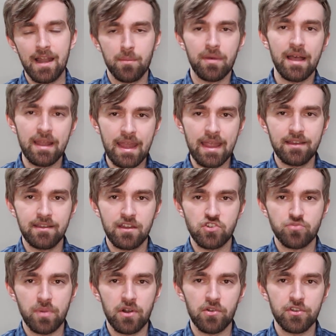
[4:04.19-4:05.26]
to buy an
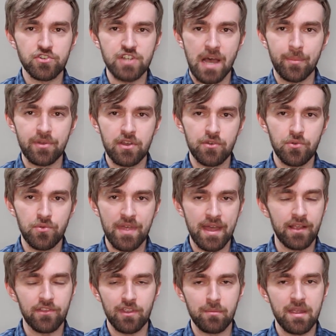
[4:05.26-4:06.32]
18-inch barrel to chop it to do that
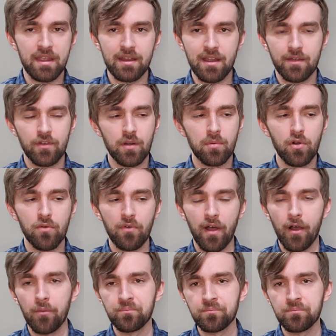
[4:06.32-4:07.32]
because they make it a heavier profile.